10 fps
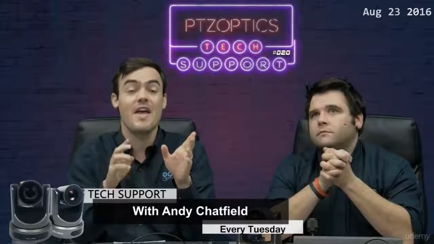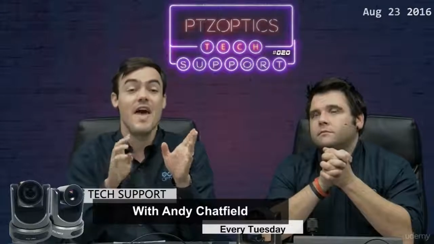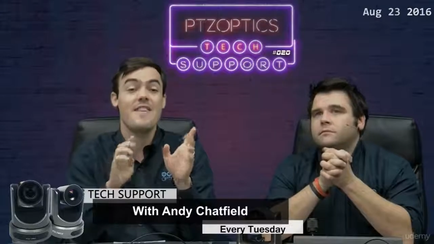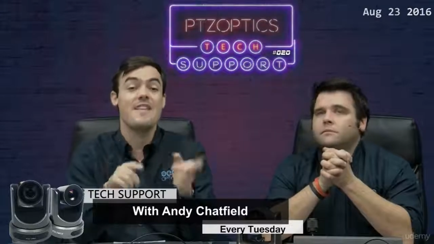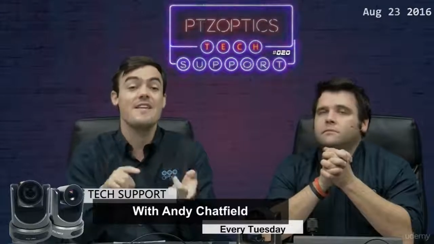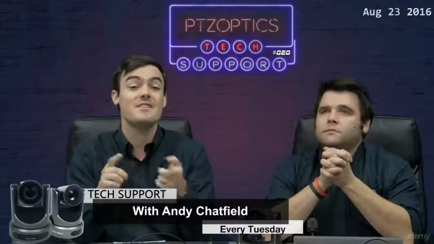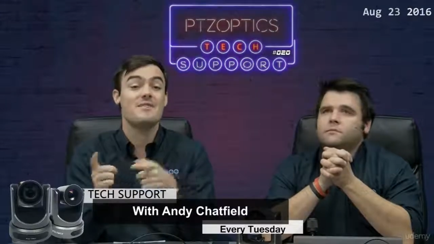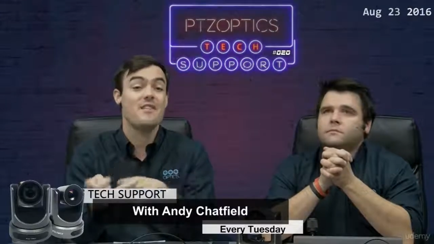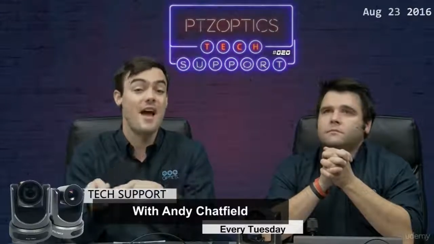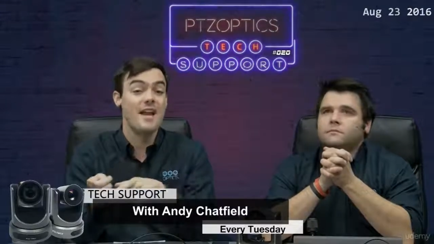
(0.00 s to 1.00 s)
Speaker 1: And then this
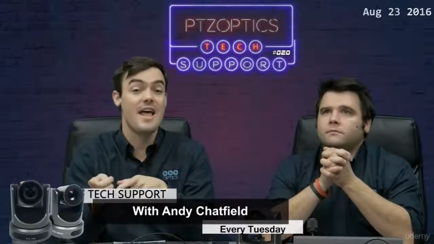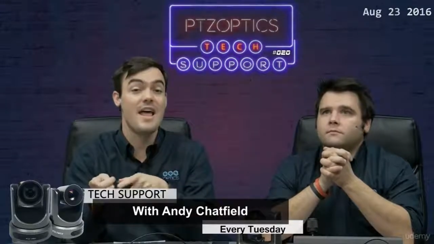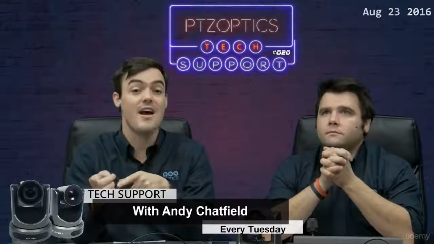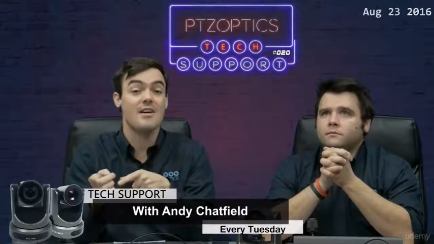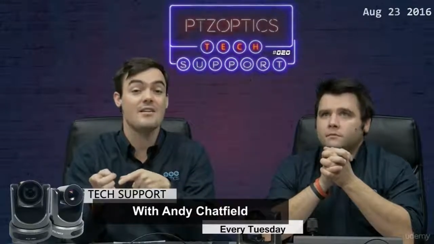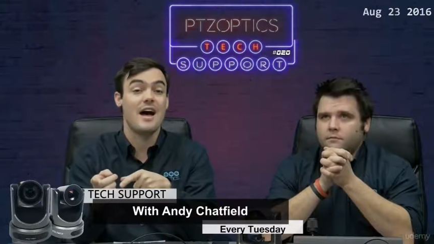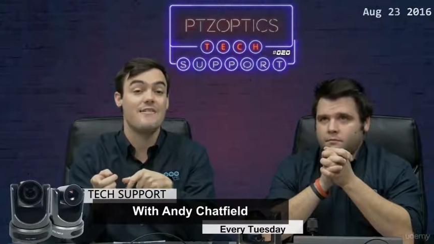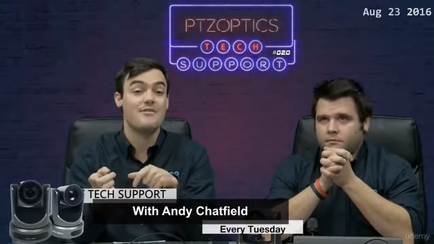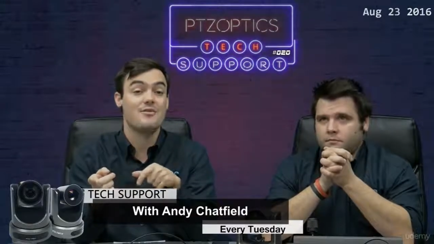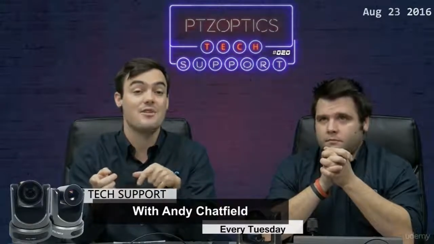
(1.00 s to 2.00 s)
Friday, our live
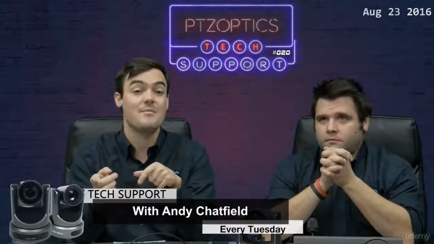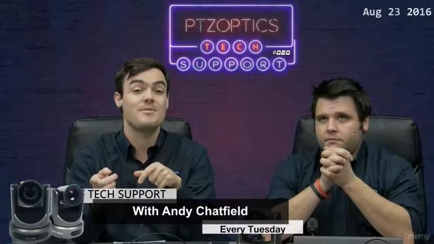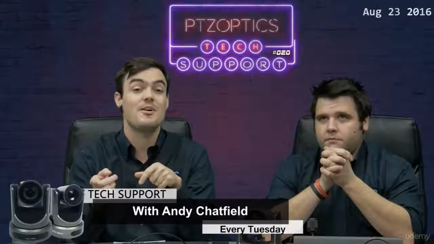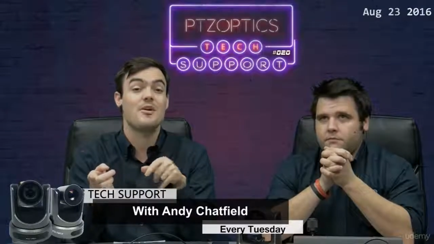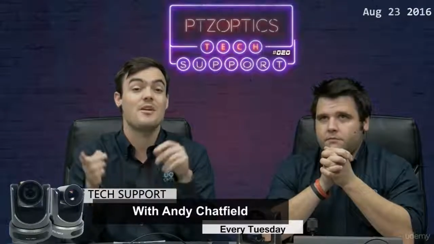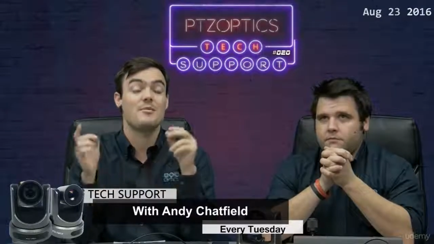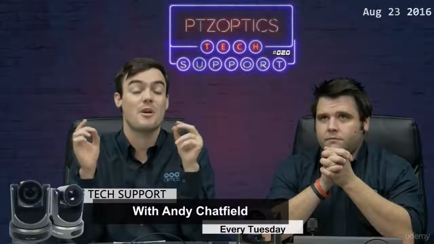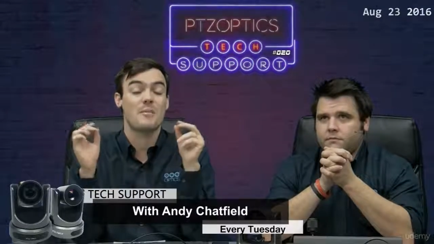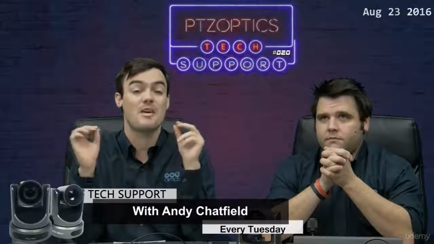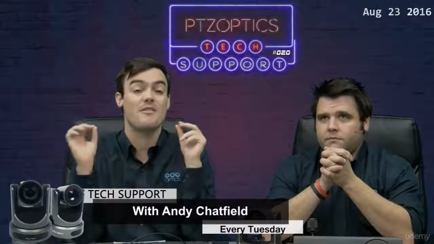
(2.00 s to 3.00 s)
stream is going to, we're
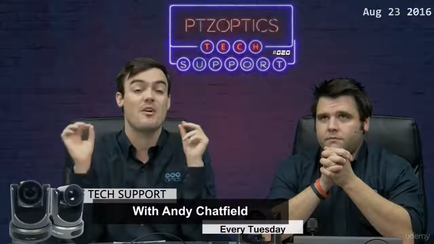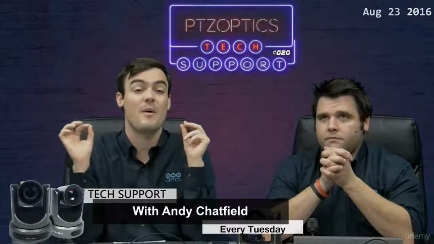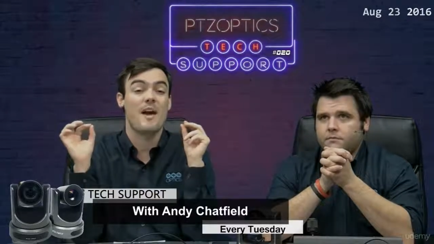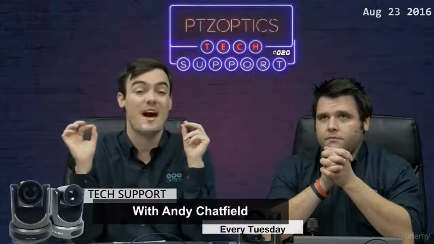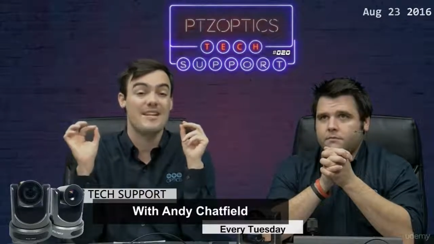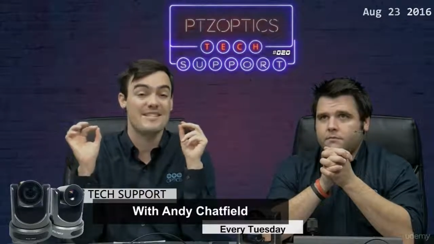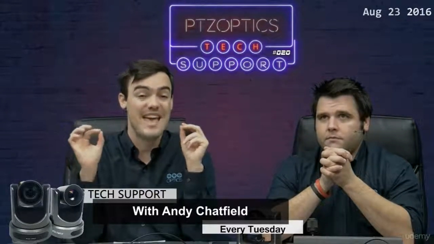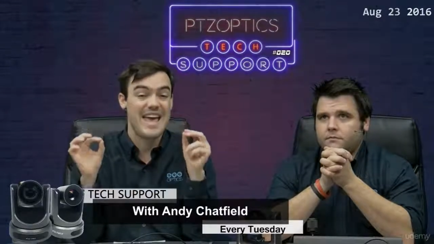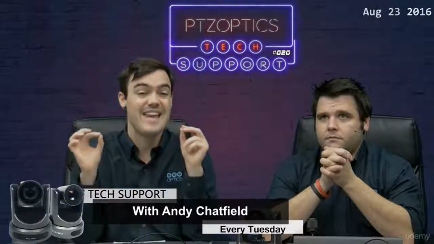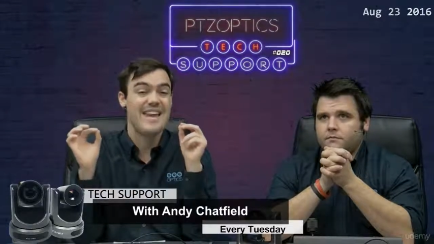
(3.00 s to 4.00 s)
going to be giving away
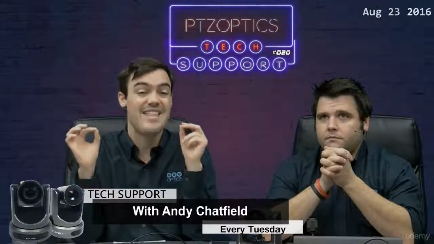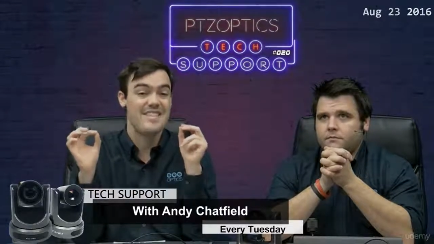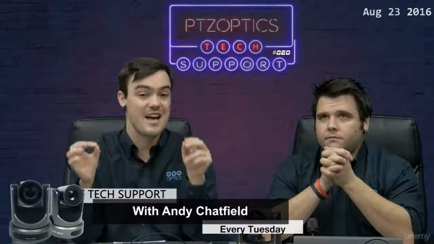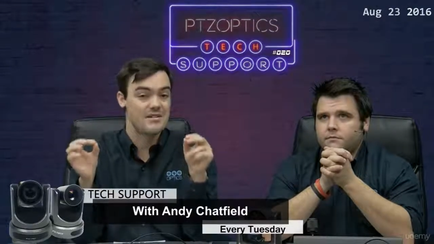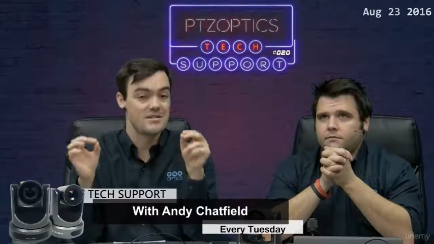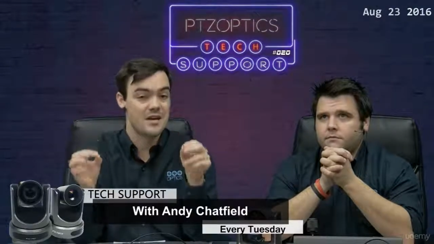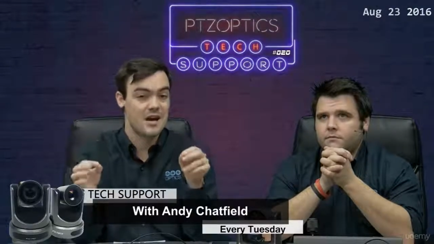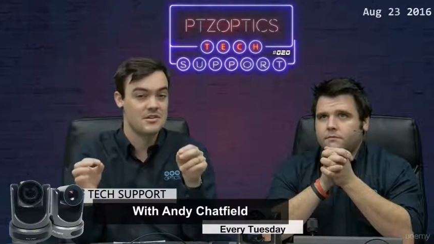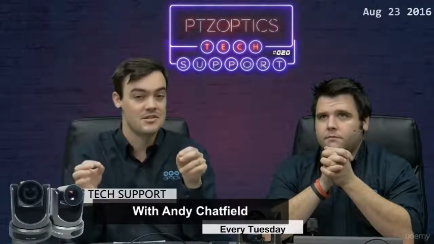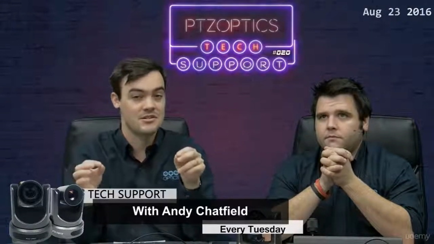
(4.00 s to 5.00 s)
ten thousand
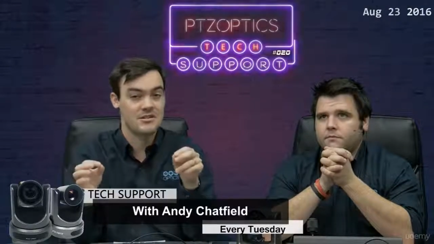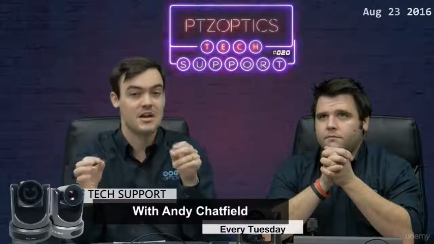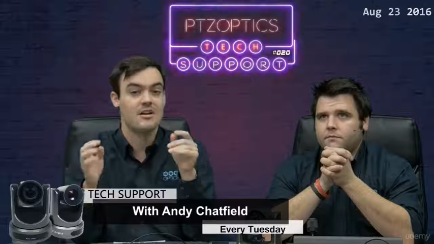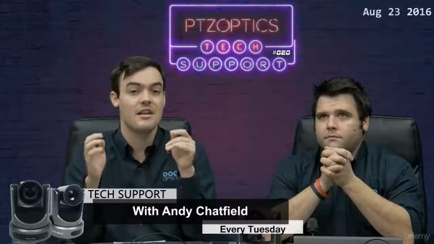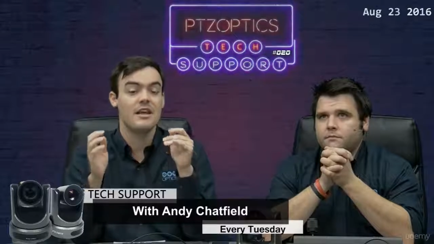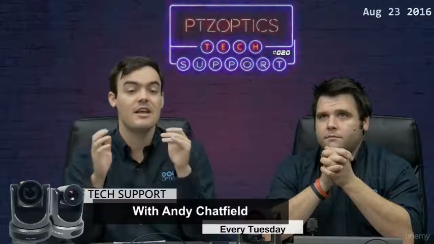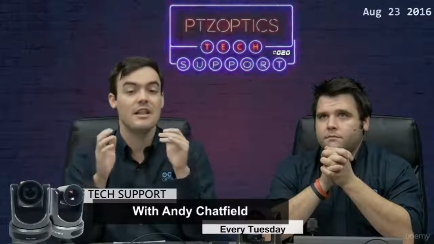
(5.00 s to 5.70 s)
dollars to charity